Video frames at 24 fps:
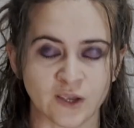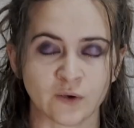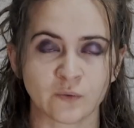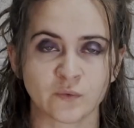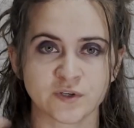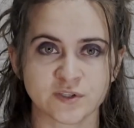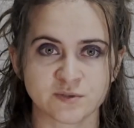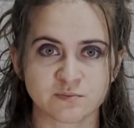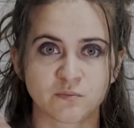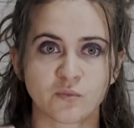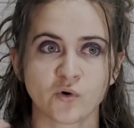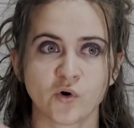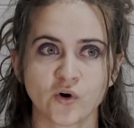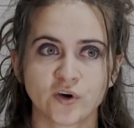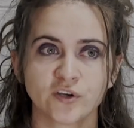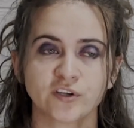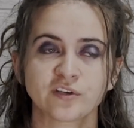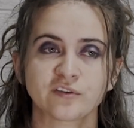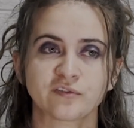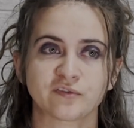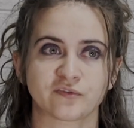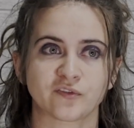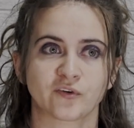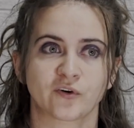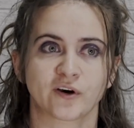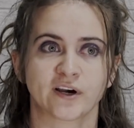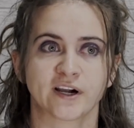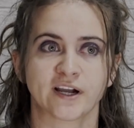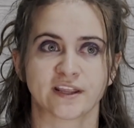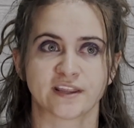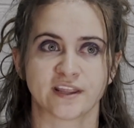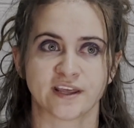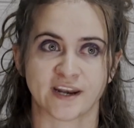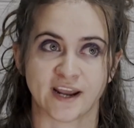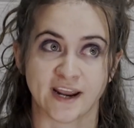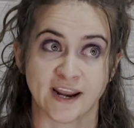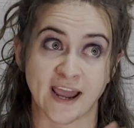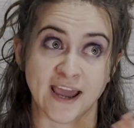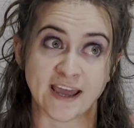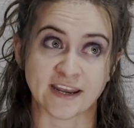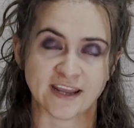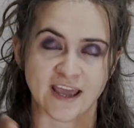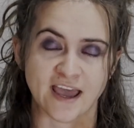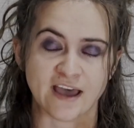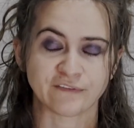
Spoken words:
It was more euphoria than I had